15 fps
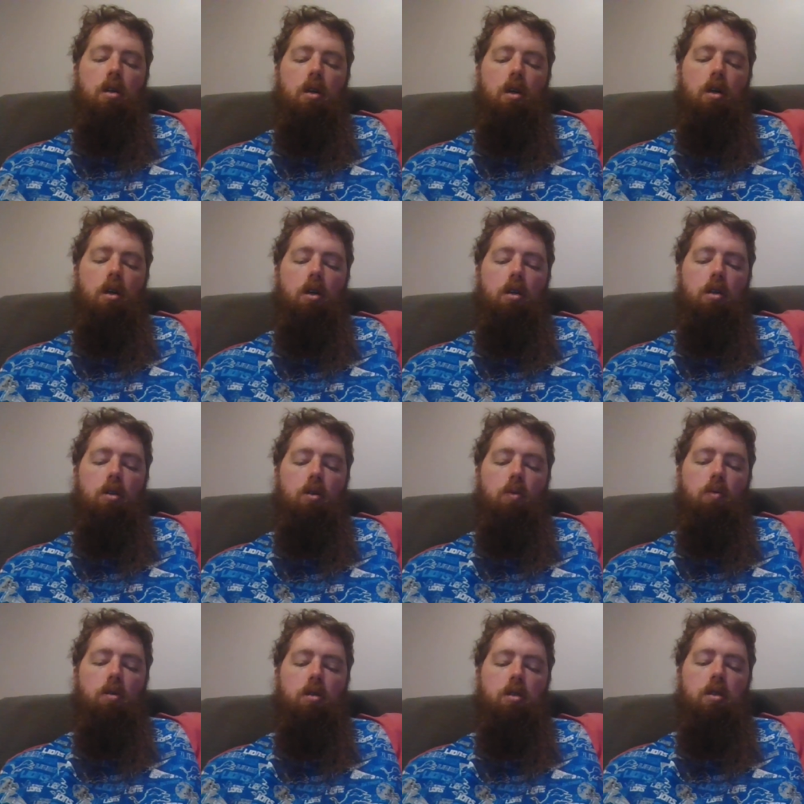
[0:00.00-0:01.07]
uh, you know
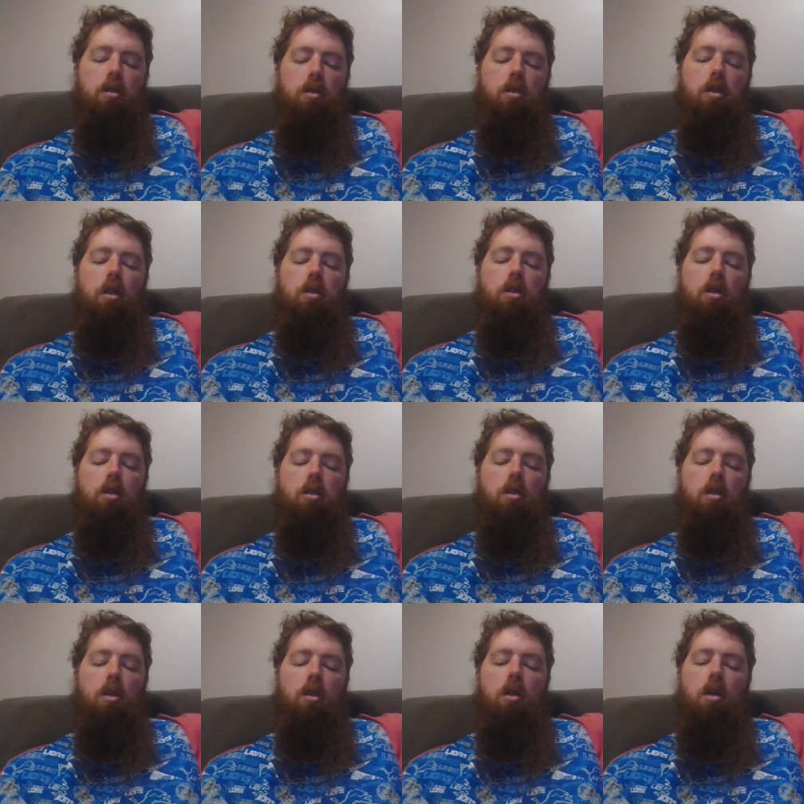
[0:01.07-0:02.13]
when it says Jesus
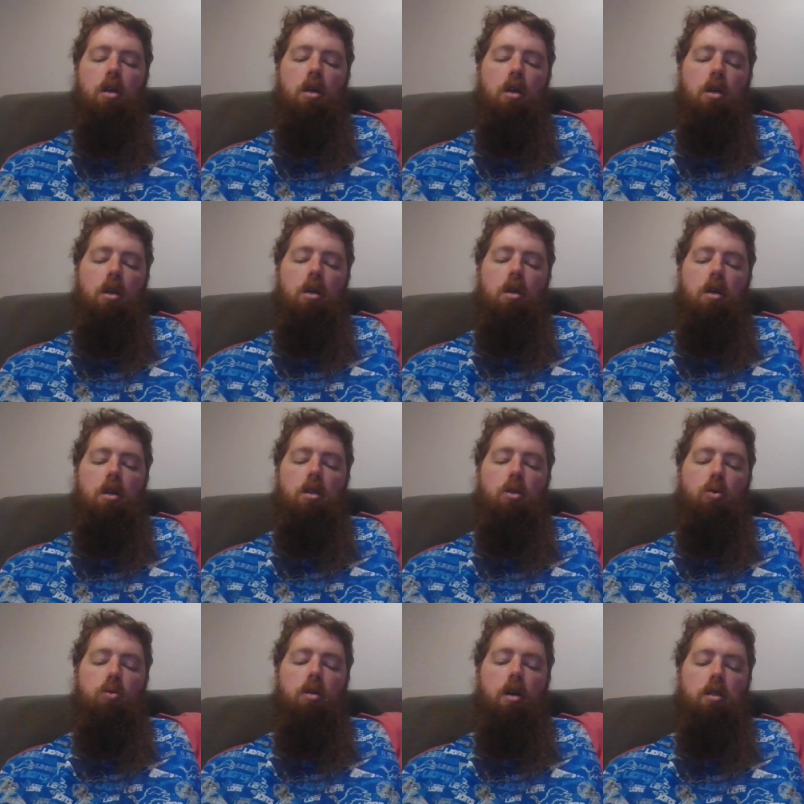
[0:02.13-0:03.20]
in the
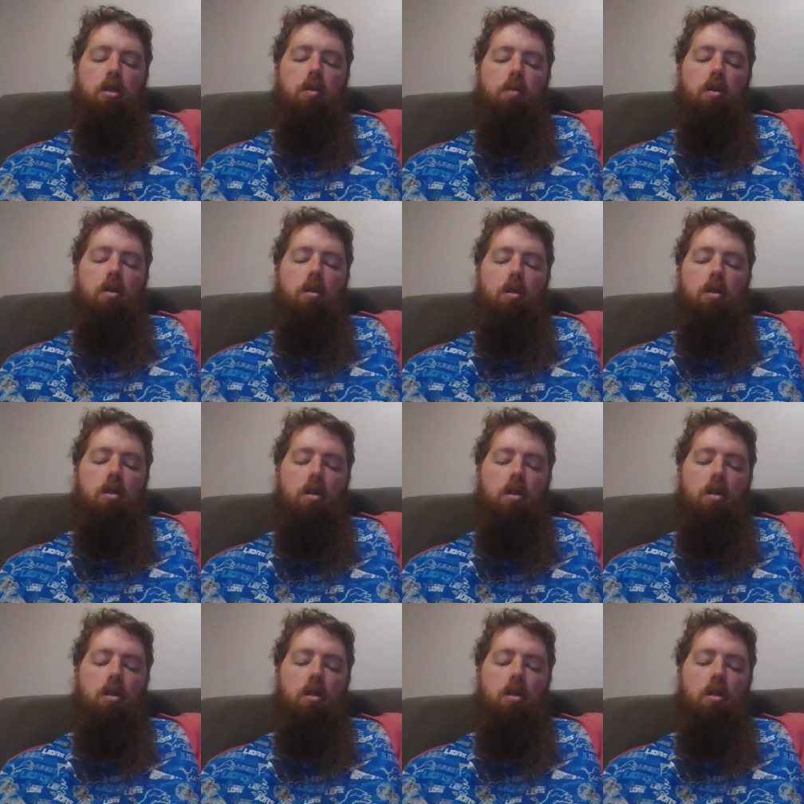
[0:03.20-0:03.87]
New Testament,